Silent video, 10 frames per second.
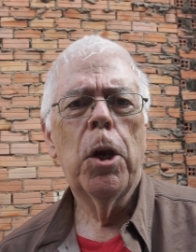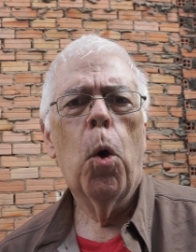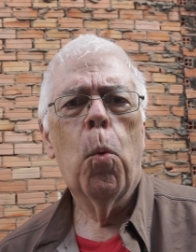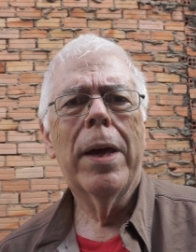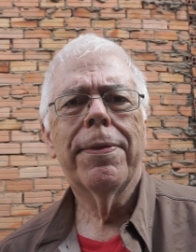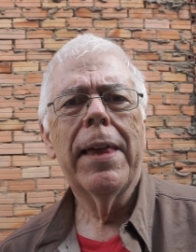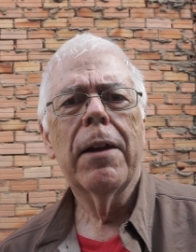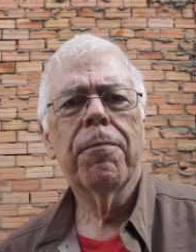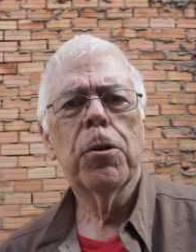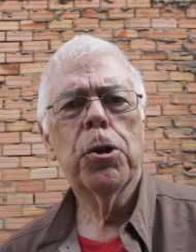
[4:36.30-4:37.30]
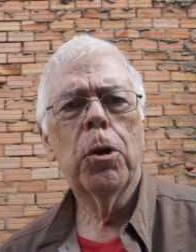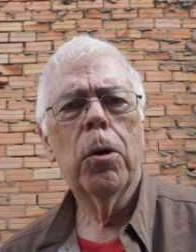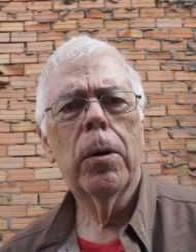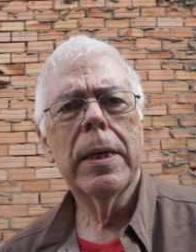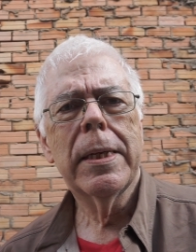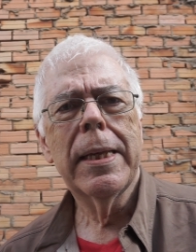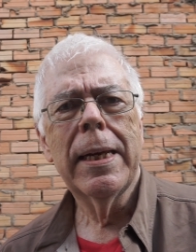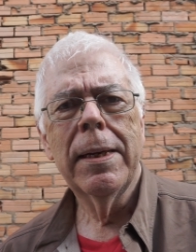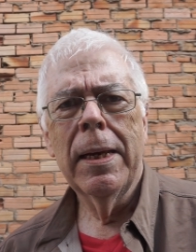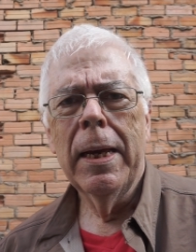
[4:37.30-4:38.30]
one thing for sure is
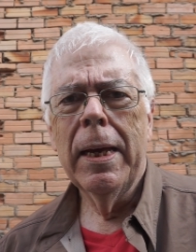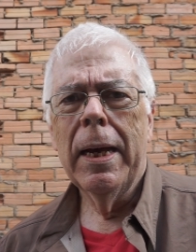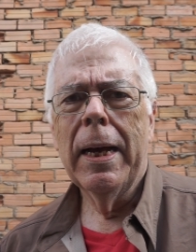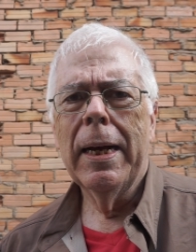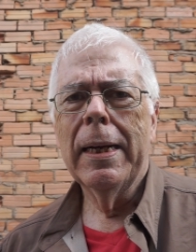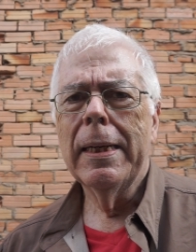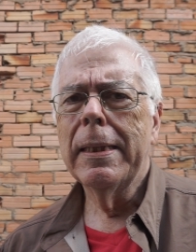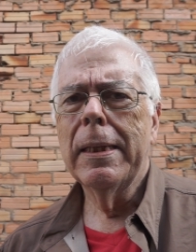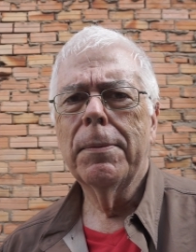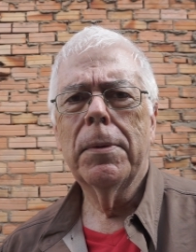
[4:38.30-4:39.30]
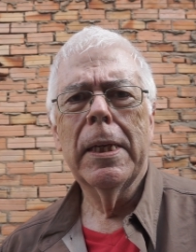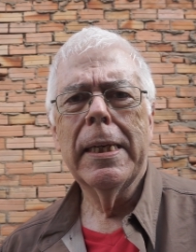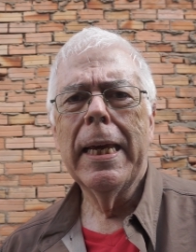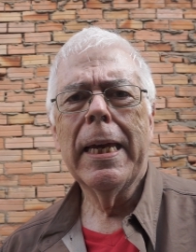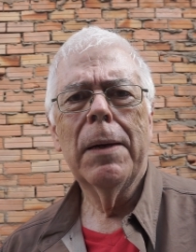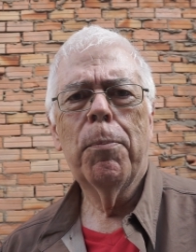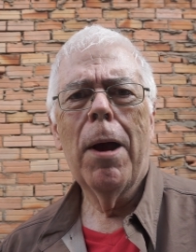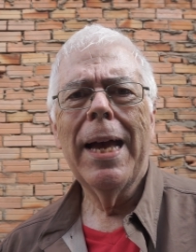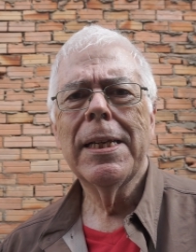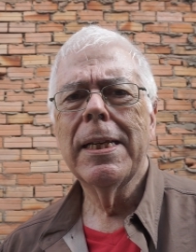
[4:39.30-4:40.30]
that the ticket
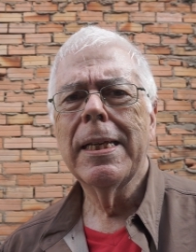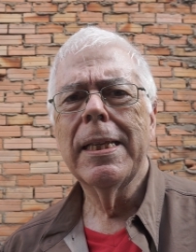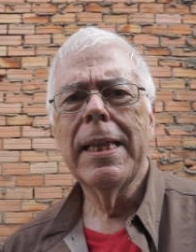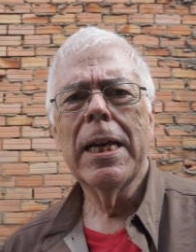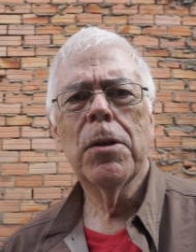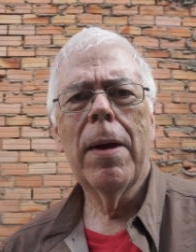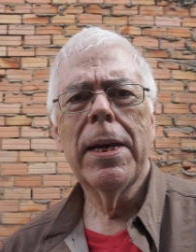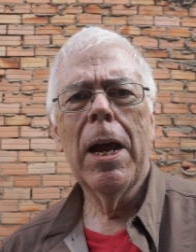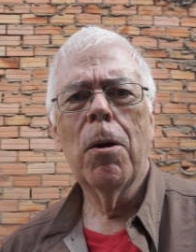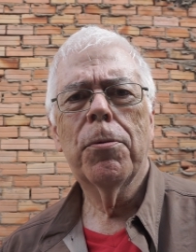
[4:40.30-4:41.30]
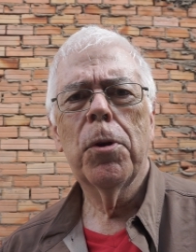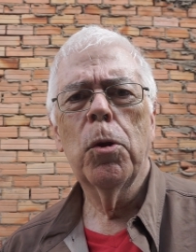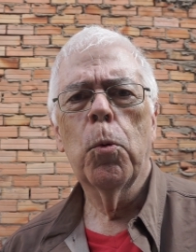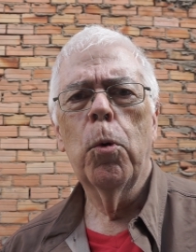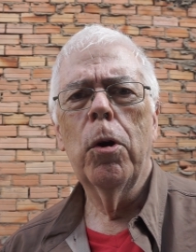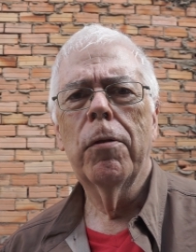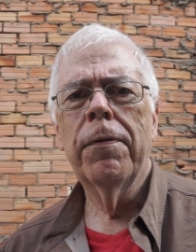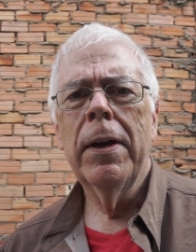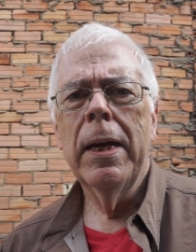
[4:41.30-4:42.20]
prices and things right now are through the roof.